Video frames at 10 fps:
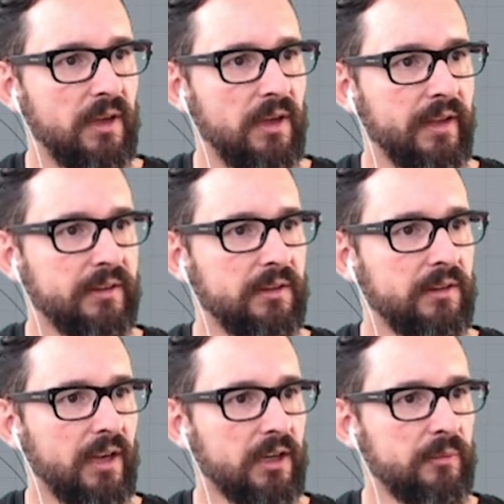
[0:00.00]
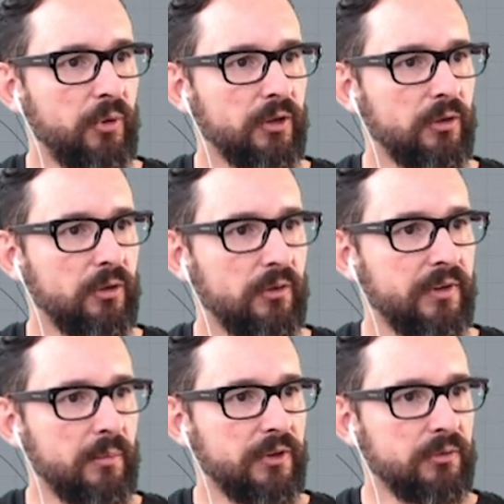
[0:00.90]
and target point of
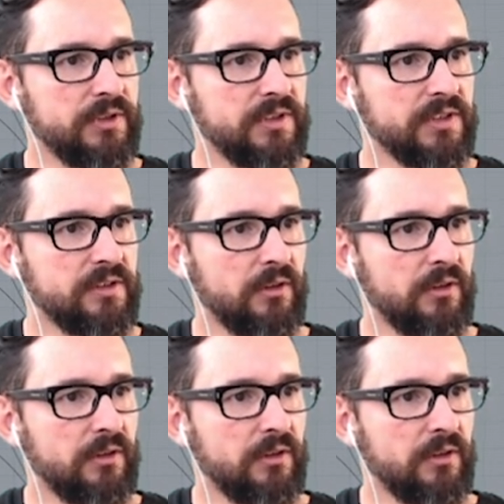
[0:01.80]
number 2 is this.